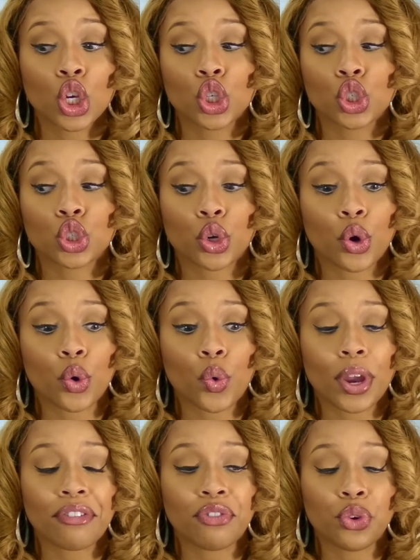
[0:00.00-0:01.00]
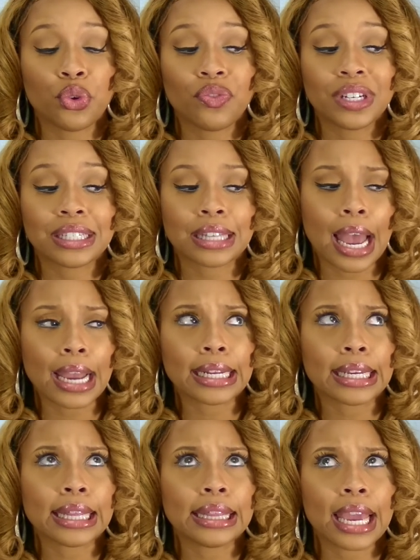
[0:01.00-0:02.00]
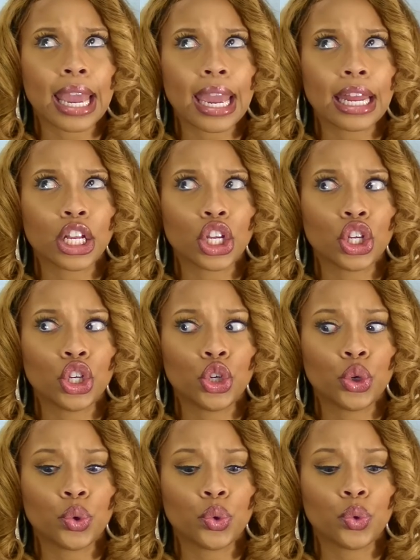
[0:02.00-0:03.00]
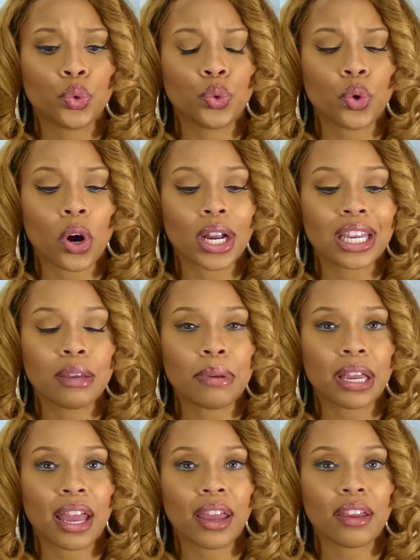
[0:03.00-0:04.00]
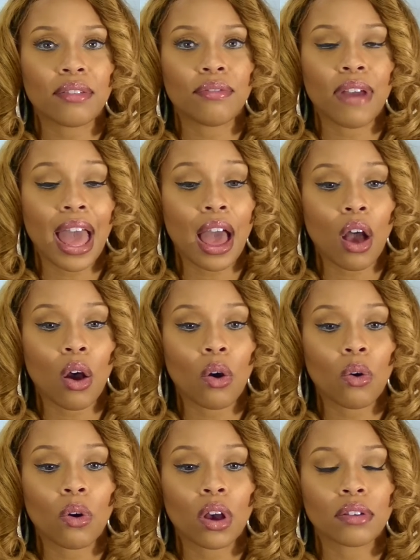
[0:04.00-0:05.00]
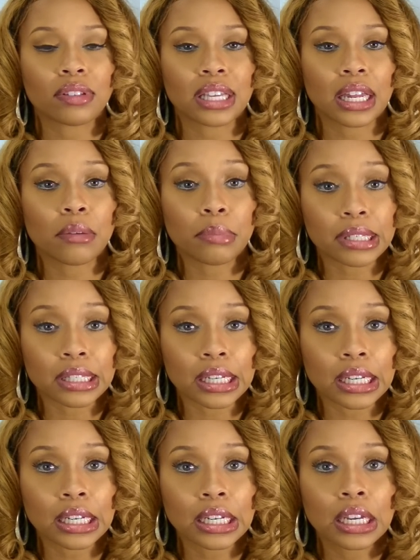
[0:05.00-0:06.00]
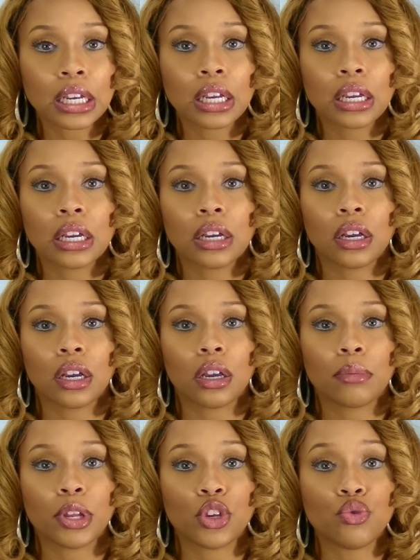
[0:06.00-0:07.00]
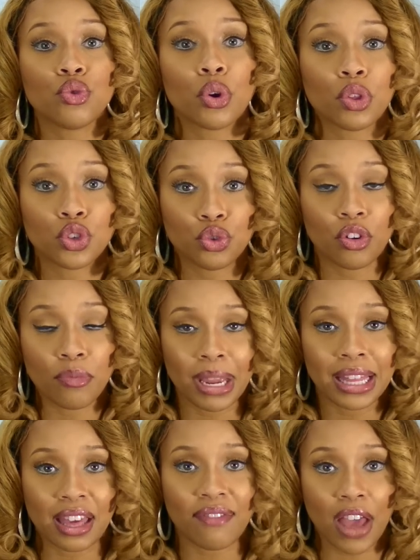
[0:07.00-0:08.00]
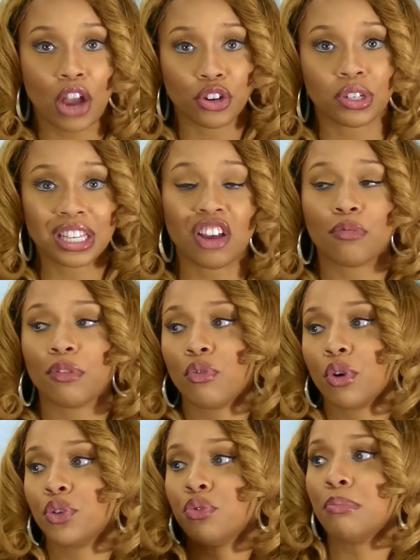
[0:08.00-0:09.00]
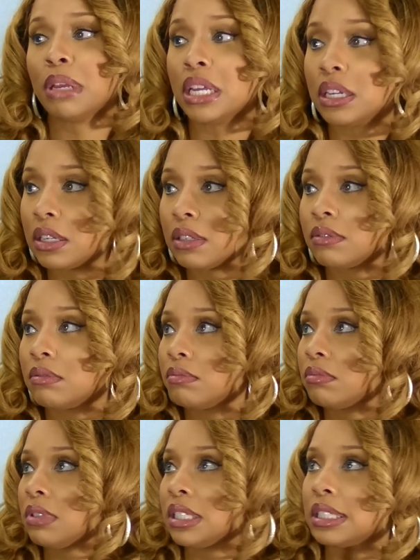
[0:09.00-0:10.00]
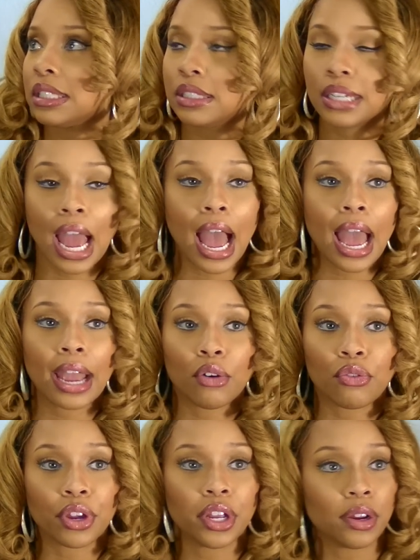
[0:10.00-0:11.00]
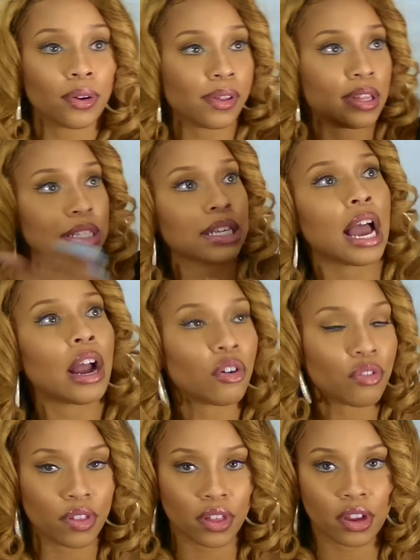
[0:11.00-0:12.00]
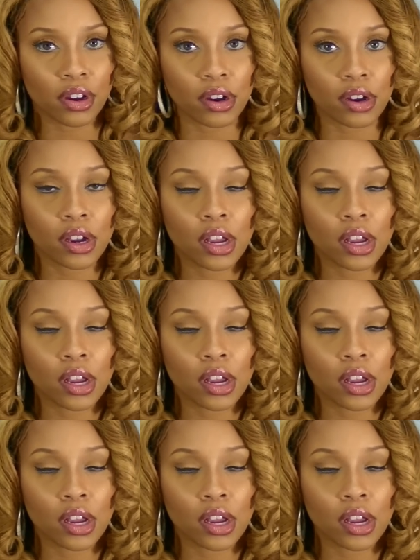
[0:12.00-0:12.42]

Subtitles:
So if you've decided that you are keeping a vow of celibacy, and you know that you have made that vow yourself before you meet this guy over here or this guy over there,